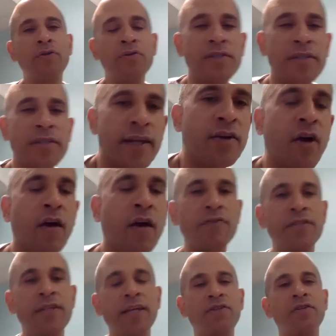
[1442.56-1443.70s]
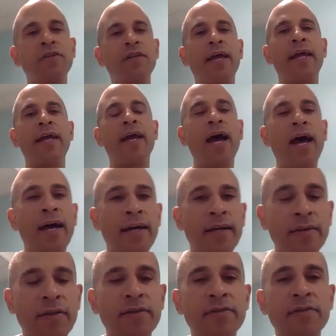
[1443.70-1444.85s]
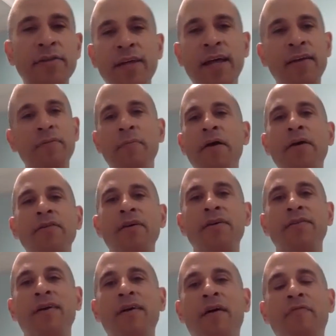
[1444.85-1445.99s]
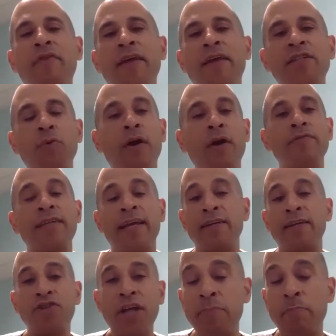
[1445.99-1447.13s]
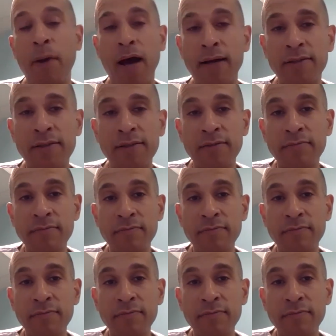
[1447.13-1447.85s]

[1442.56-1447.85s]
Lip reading: you say conversational AI, is that a fancy way of saying a chat box?